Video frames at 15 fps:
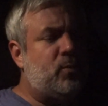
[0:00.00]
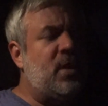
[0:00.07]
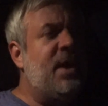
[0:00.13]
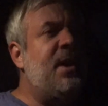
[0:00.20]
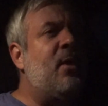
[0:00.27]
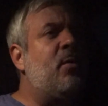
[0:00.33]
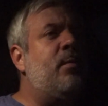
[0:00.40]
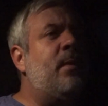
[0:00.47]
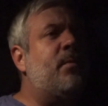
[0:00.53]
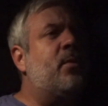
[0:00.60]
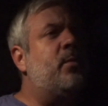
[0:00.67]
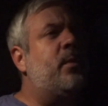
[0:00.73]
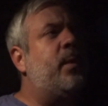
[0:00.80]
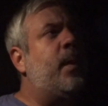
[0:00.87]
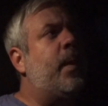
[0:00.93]
And I
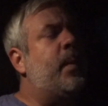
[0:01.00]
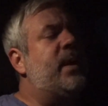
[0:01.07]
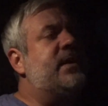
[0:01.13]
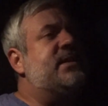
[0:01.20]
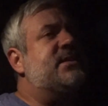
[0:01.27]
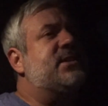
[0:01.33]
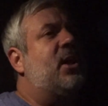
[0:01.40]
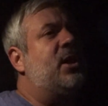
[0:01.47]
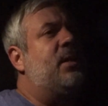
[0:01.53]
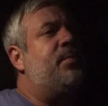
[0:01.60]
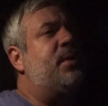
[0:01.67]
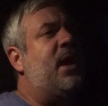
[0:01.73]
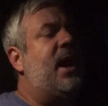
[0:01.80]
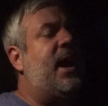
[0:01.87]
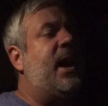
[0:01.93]
remember when we went and saw a
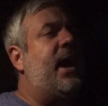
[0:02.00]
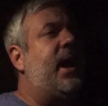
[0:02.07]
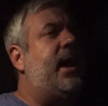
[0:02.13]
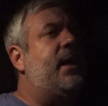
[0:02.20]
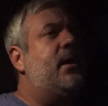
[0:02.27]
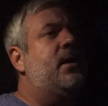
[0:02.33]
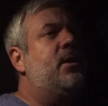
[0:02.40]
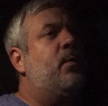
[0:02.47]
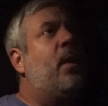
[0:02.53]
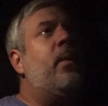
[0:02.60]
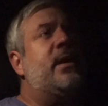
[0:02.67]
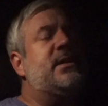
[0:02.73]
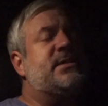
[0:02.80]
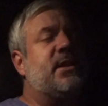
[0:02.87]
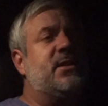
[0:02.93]
play, we
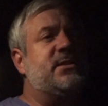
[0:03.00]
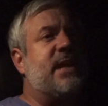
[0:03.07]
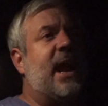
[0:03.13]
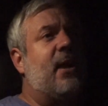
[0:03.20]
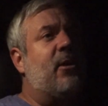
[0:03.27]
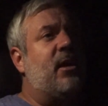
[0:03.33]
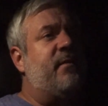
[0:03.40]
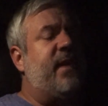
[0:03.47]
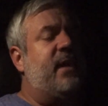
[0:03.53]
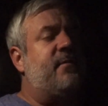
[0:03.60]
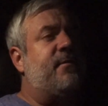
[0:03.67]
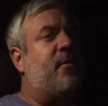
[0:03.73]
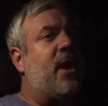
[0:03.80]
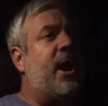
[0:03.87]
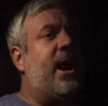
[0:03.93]
went and saw The Diary of
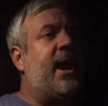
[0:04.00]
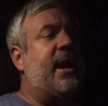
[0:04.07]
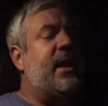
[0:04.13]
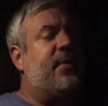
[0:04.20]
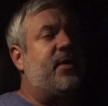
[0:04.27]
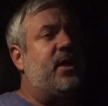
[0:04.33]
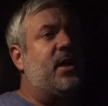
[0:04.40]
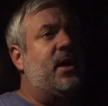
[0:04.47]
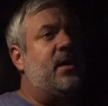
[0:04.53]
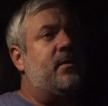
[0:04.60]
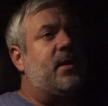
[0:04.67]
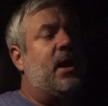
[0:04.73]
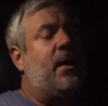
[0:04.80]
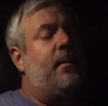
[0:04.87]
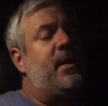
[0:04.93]
Anne Frank at the
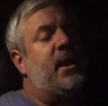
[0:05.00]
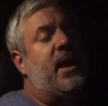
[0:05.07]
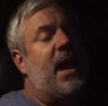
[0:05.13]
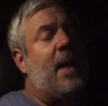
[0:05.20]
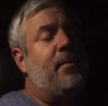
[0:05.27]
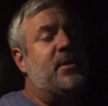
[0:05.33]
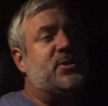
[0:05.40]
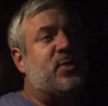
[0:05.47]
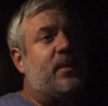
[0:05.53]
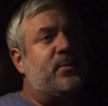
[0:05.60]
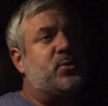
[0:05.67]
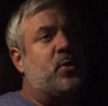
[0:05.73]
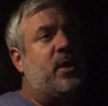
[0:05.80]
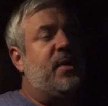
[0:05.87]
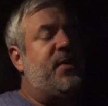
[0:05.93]
Indianapolis
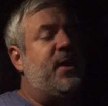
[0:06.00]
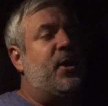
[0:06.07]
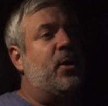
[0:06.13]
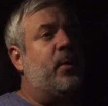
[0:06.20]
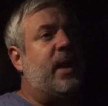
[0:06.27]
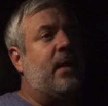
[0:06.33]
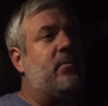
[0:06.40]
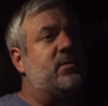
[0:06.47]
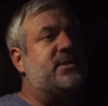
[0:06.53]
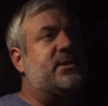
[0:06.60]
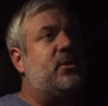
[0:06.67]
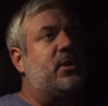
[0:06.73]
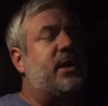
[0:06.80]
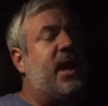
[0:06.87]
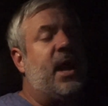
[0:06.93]
Repertory Theater when I was a
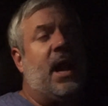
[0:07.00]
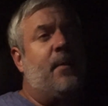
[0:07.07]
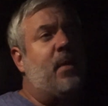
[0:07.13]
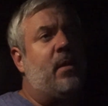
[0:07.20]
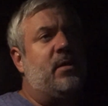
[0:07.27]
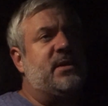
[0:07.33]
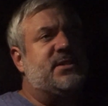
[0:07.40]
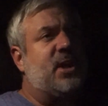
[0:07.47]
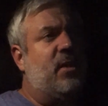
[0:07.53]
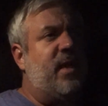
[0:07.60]
little kid. I probably saw